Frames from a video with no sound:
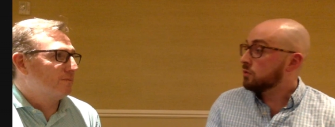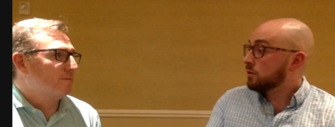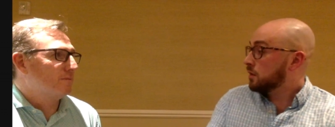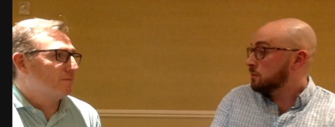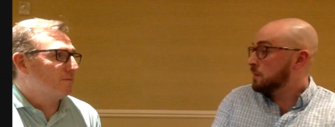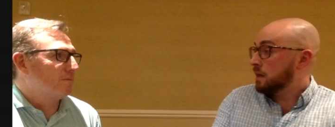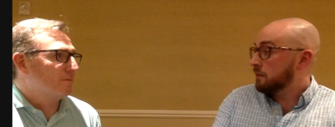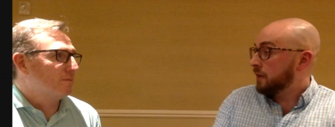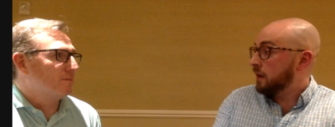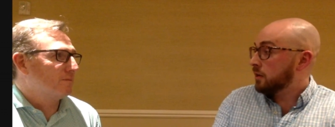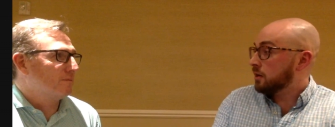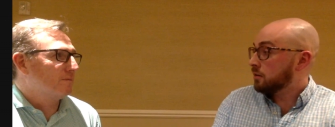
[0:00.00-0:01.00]
Speaker 1: who could be a
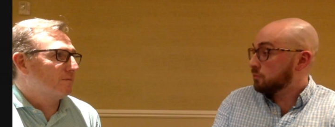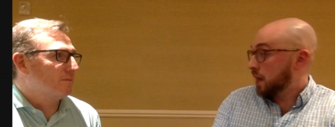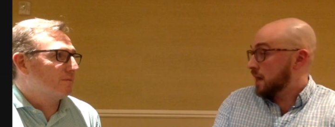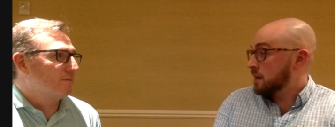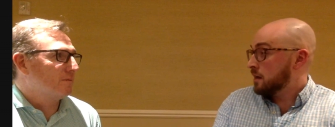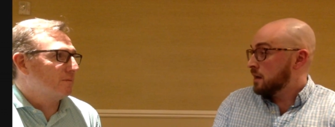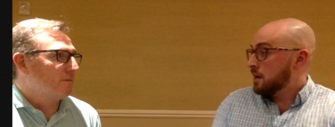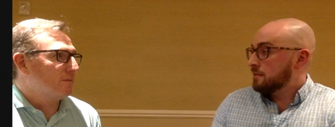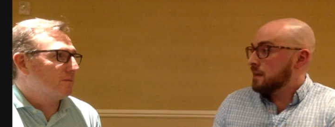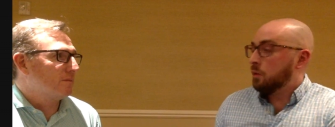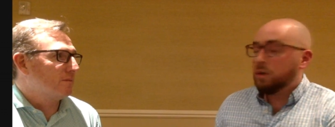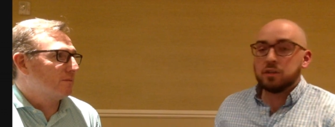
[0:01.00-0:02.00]
failure, right?
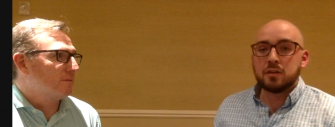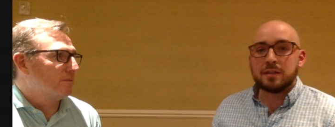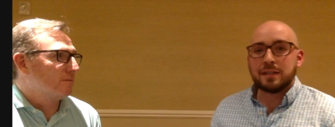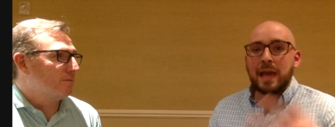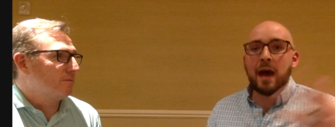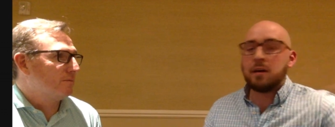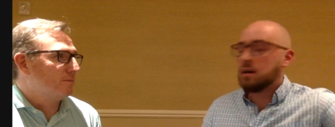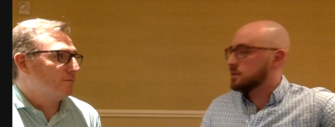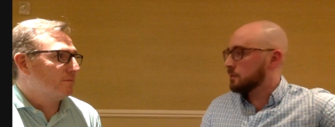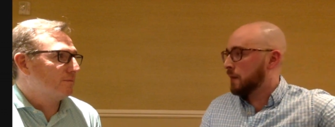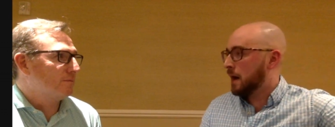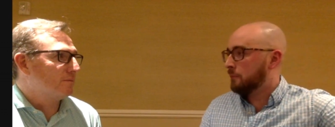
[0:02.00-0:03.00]
That we just count on to
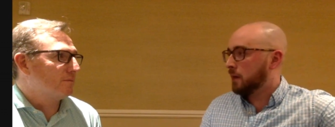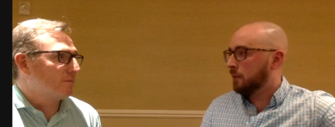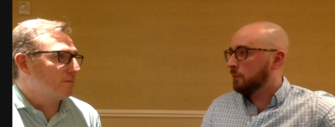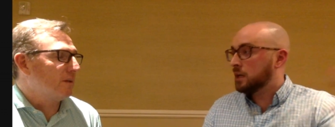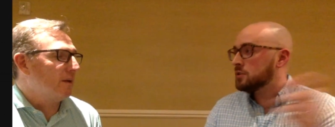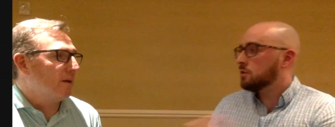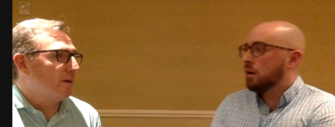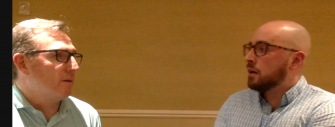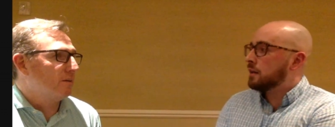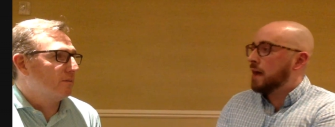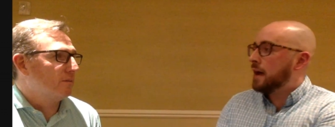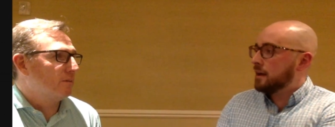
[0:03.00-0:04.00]
pop up because you're already
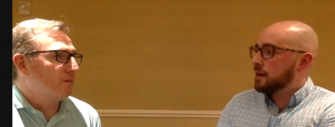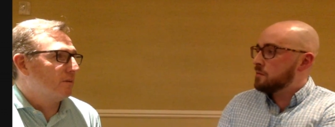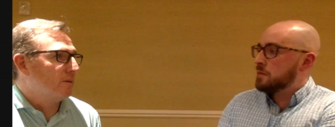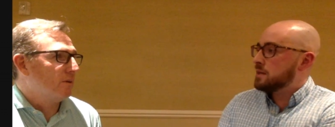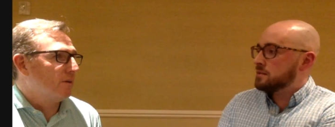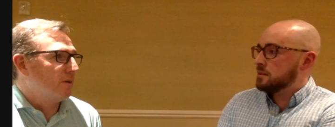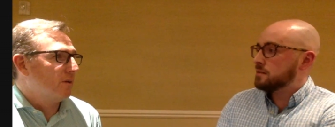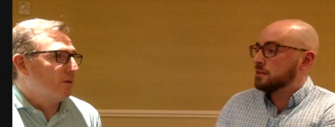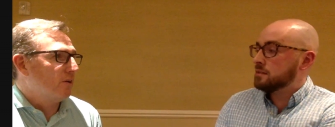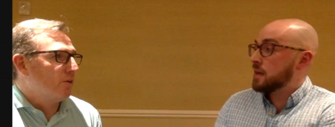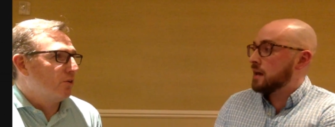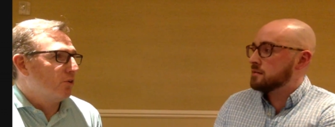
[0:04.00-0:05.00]
locking him in as a
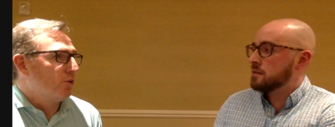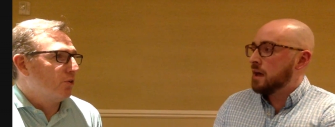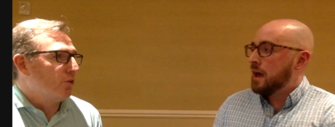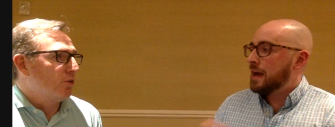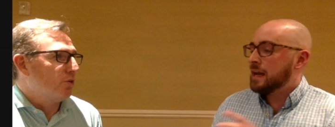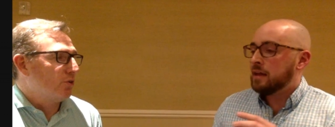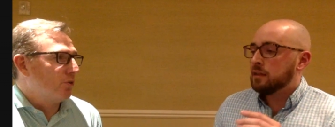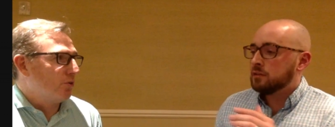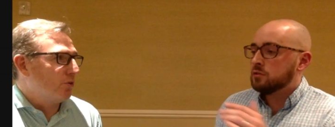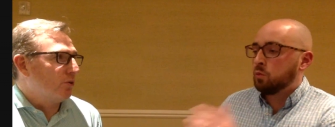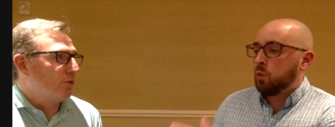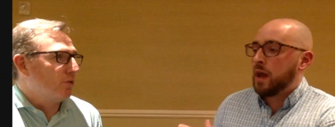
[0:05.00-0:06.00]
success. And I think
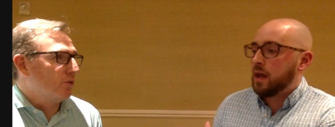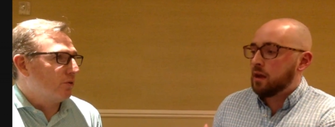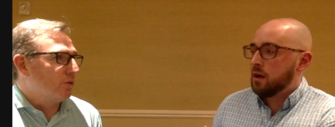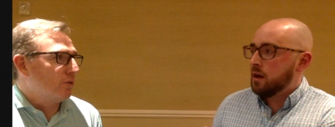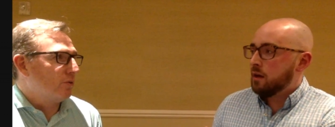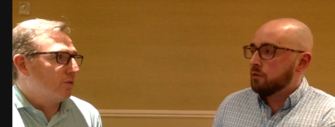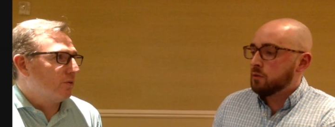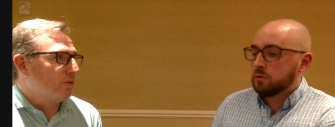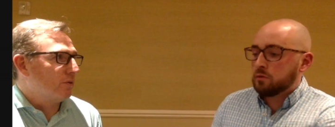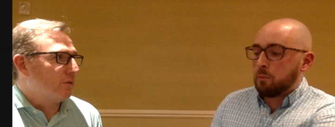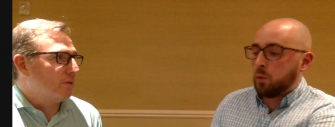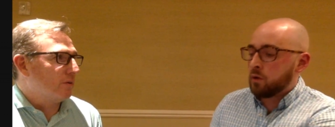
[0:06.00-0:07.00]
to wait for the
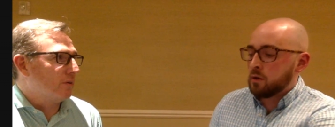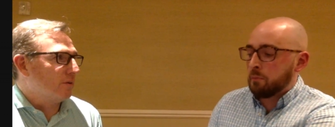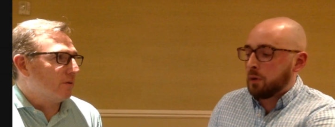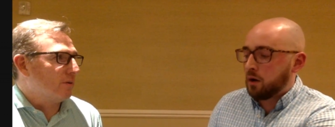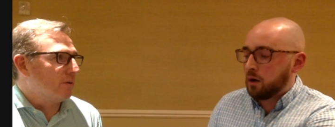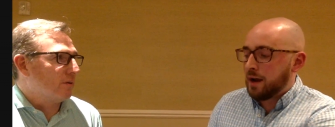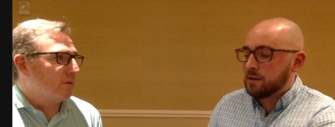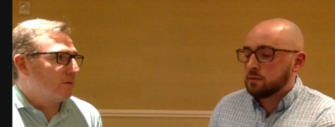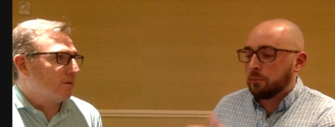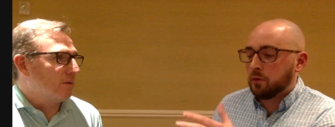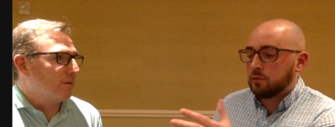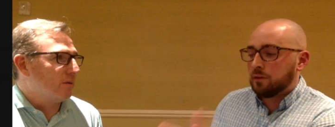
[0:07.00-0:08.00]
most important part, as
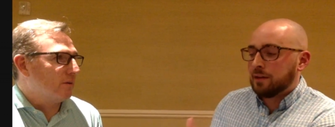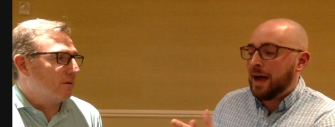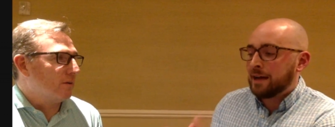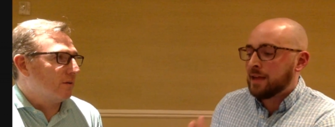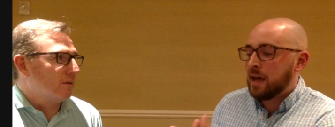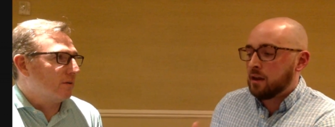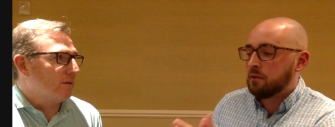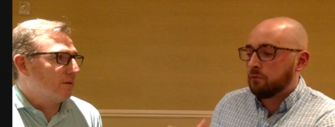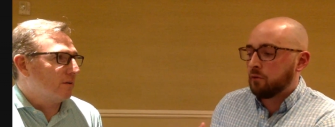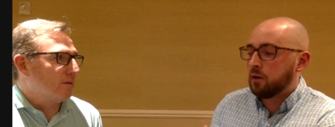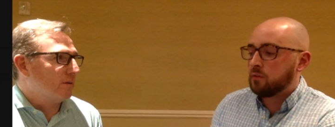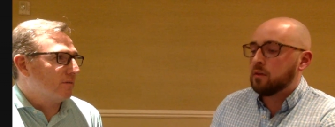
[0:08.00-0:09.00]
opposed to lock that in
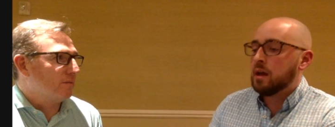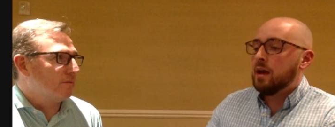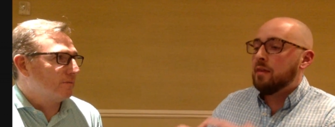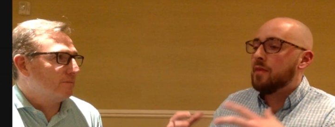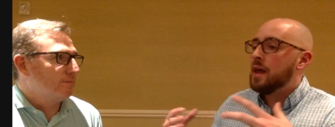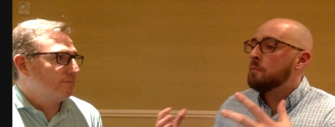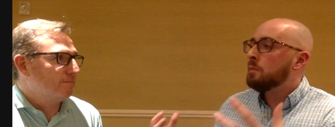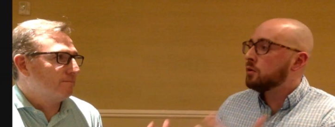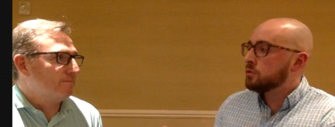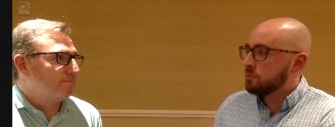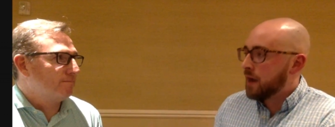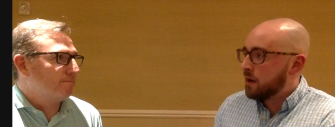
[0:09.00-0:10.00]
first then
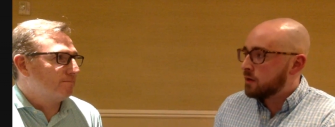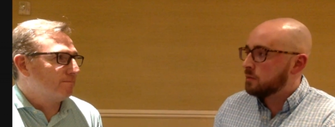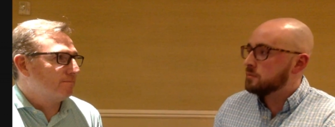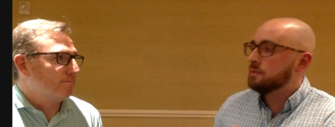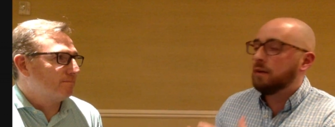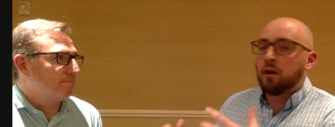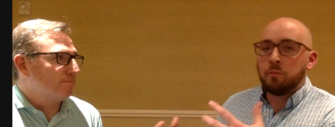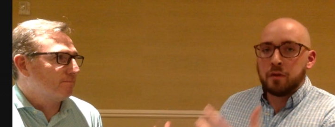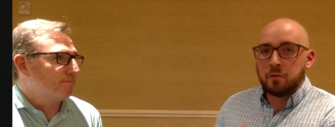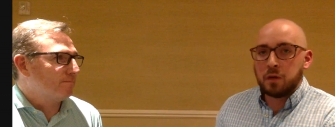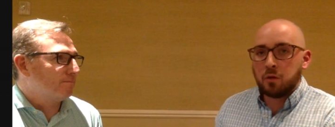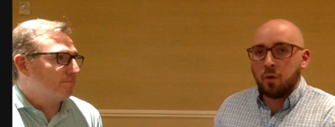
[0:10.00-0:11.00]
build around him, develop
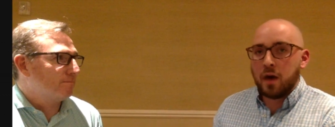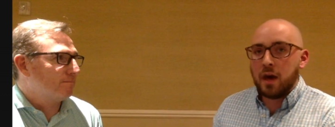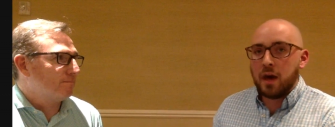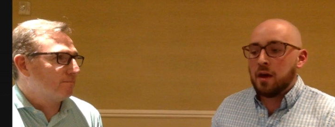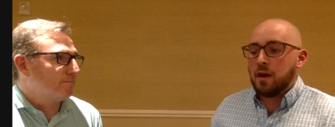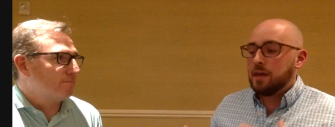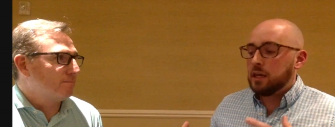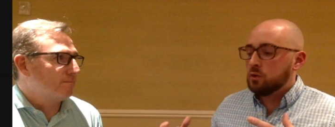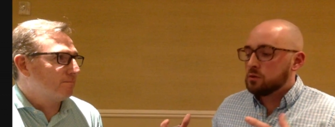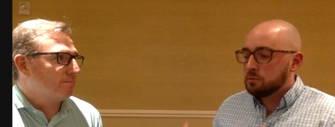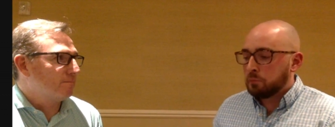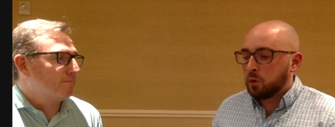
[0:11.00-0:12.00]
him in a way that you
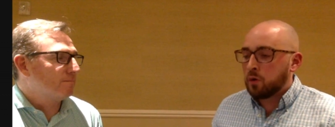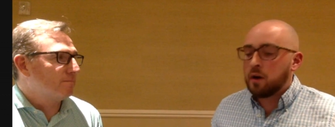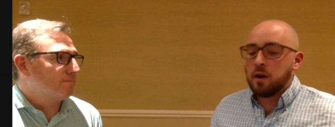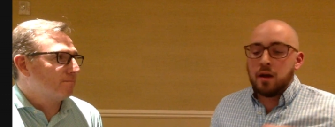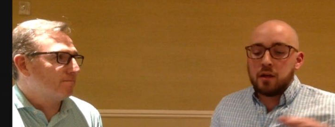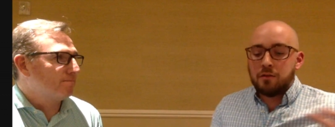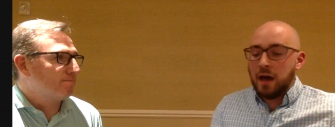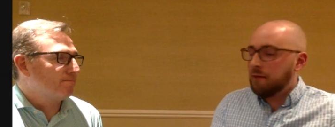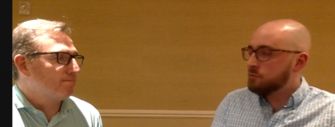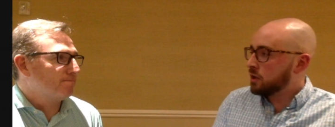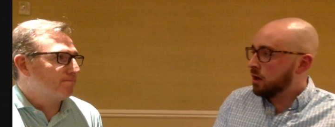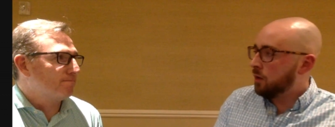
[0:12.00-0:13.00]
support. You
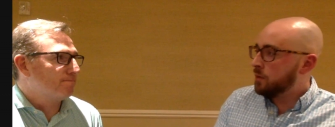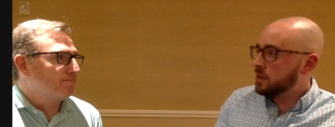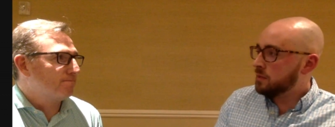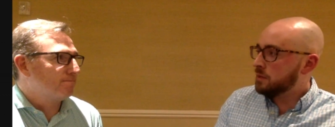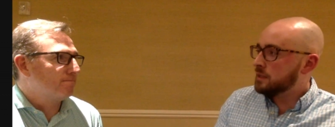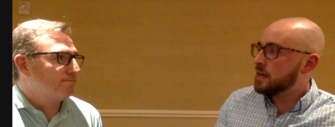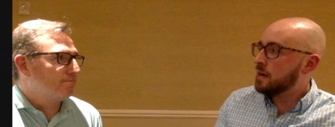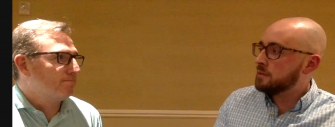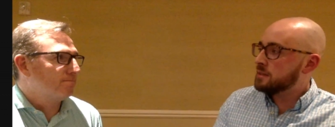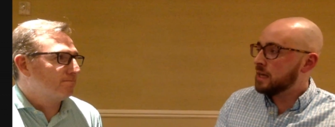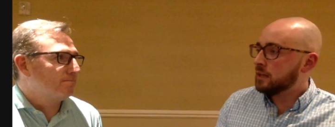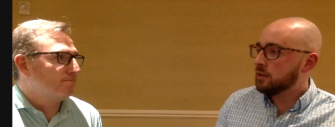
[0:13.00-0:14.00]
have Jacoby in the meantime to
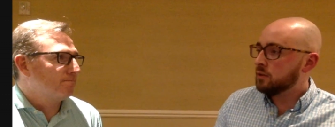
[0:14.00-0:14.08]
take